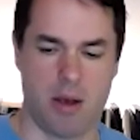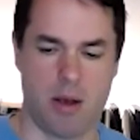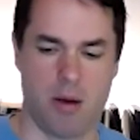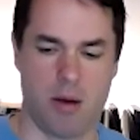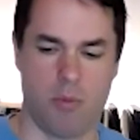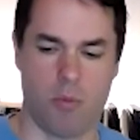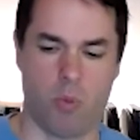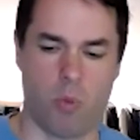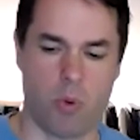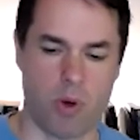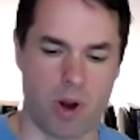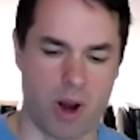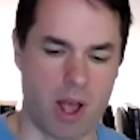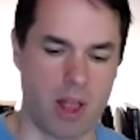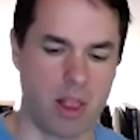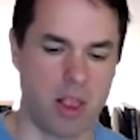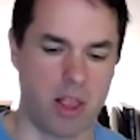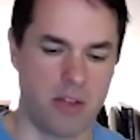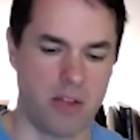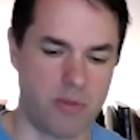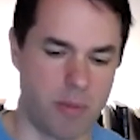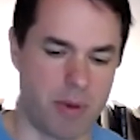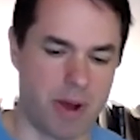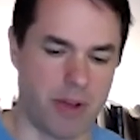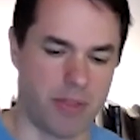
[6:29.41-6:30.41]
What I
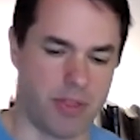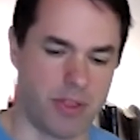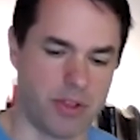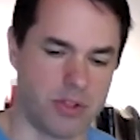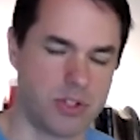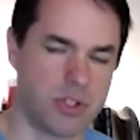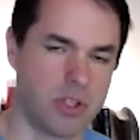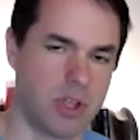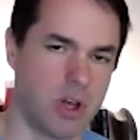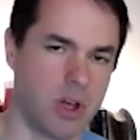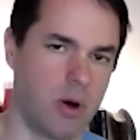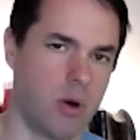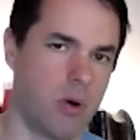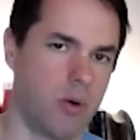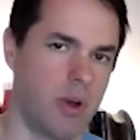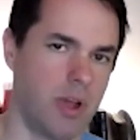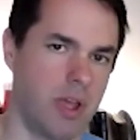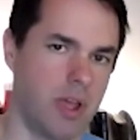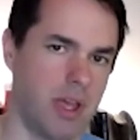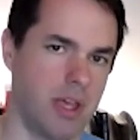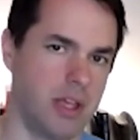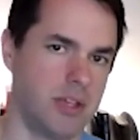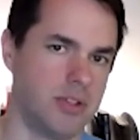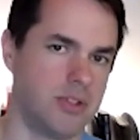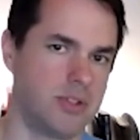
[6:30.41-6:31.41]
love about this though
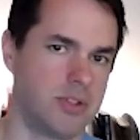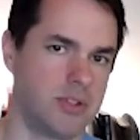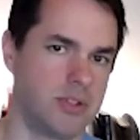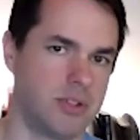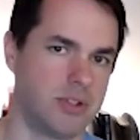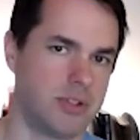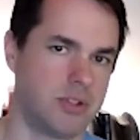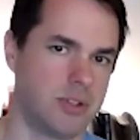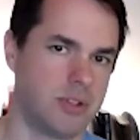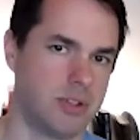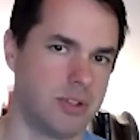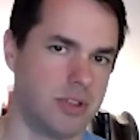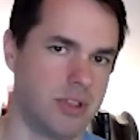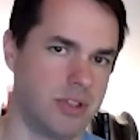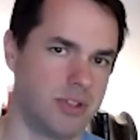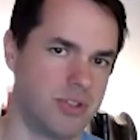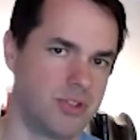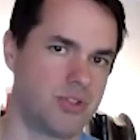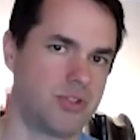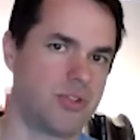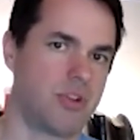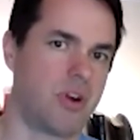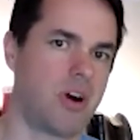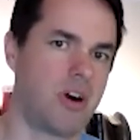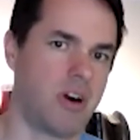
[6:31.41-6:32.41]
is the
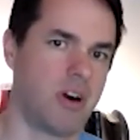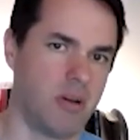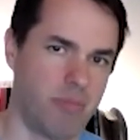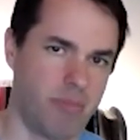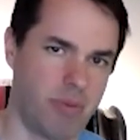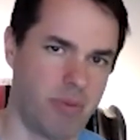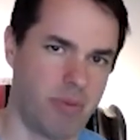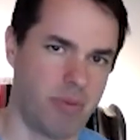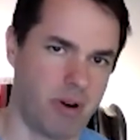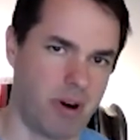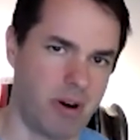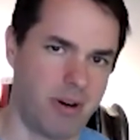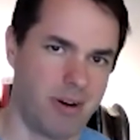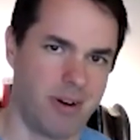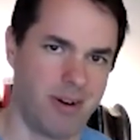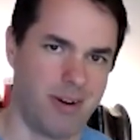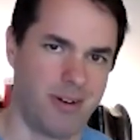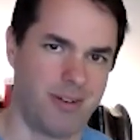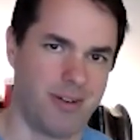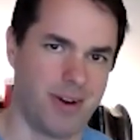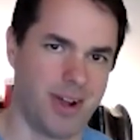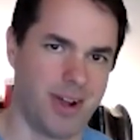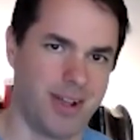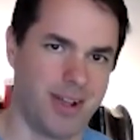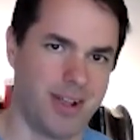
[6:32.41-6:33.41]
startup part,
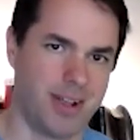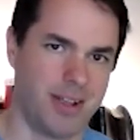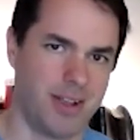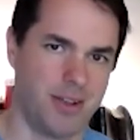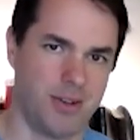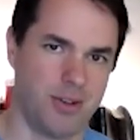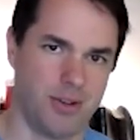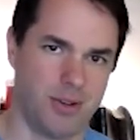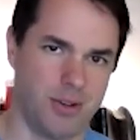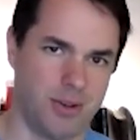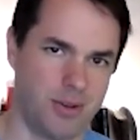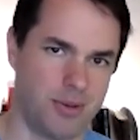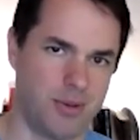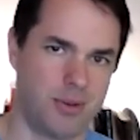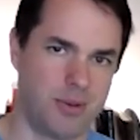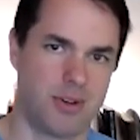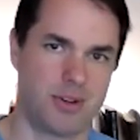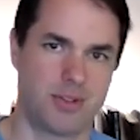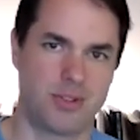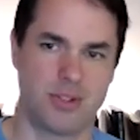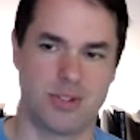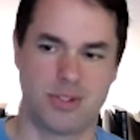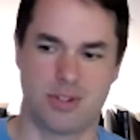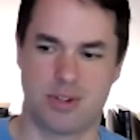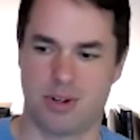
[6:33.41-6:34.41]
right? You and your
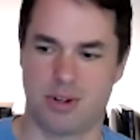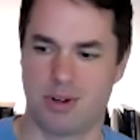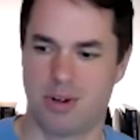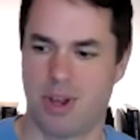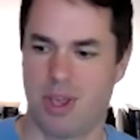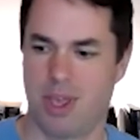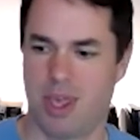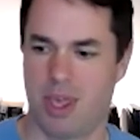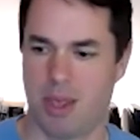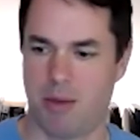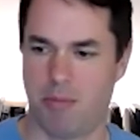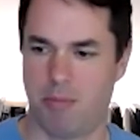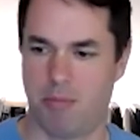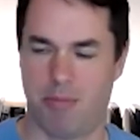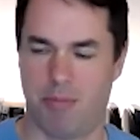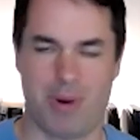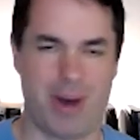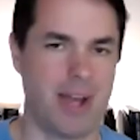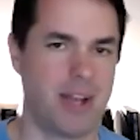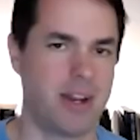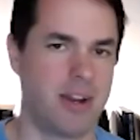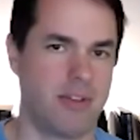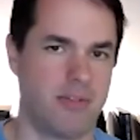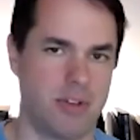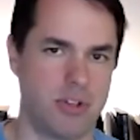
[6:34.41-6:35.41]
sister
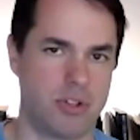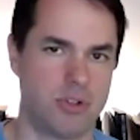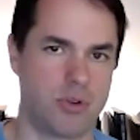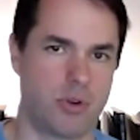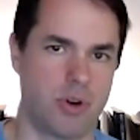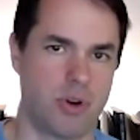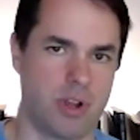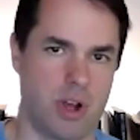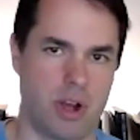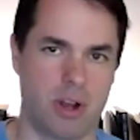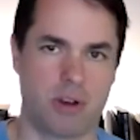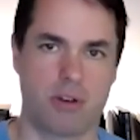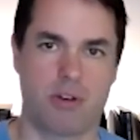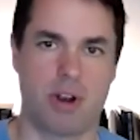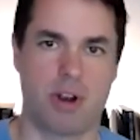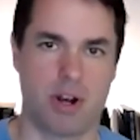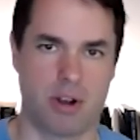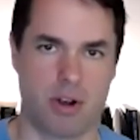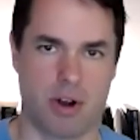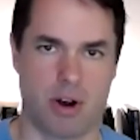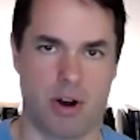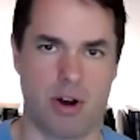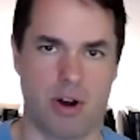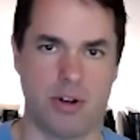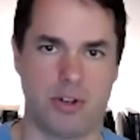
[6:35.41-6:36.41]
buying inventory on
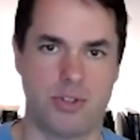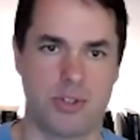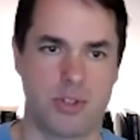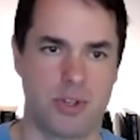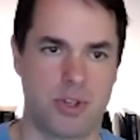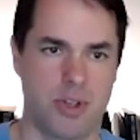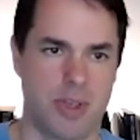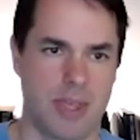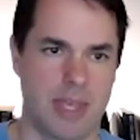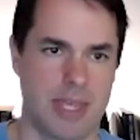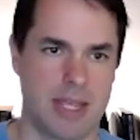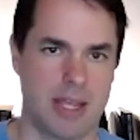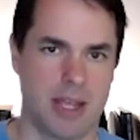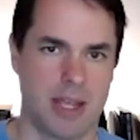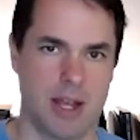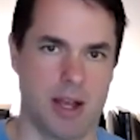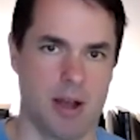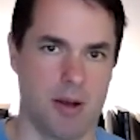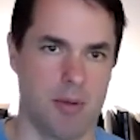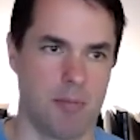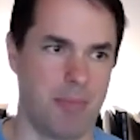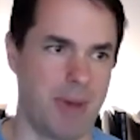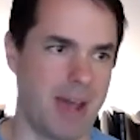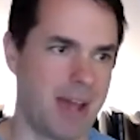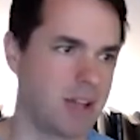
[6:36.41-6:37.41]
credit cards
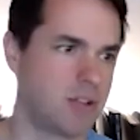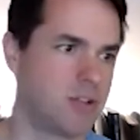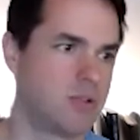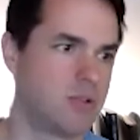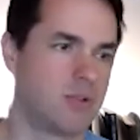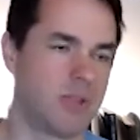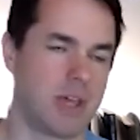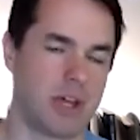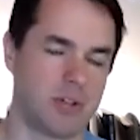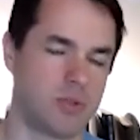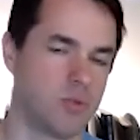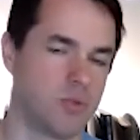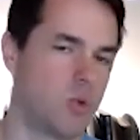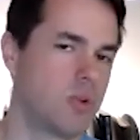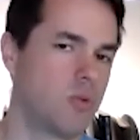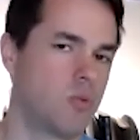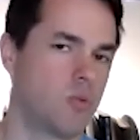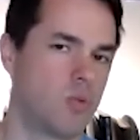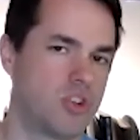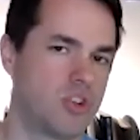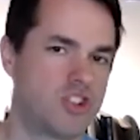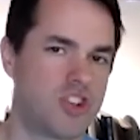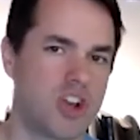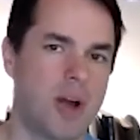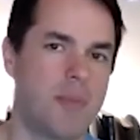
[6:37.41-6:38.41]
um, back in 2000. What,
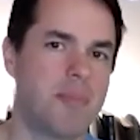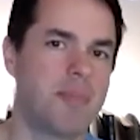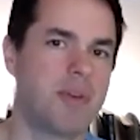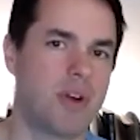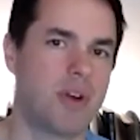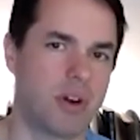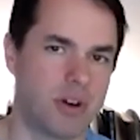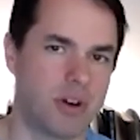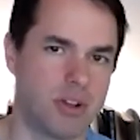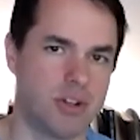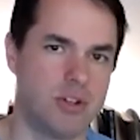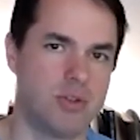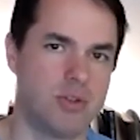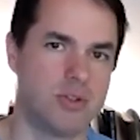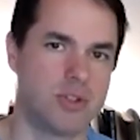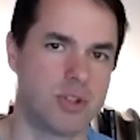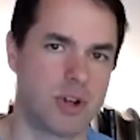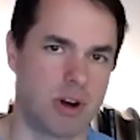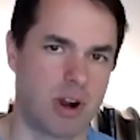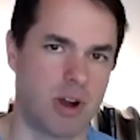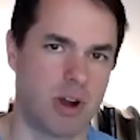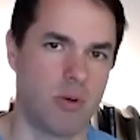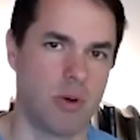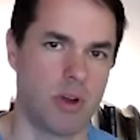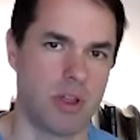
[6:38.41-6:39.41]
what shopping cart did you
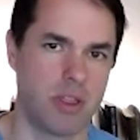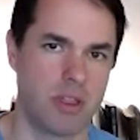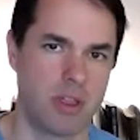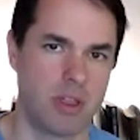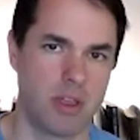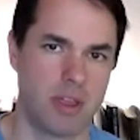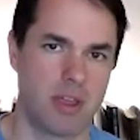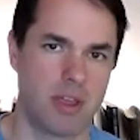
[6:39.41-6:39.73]
start out with?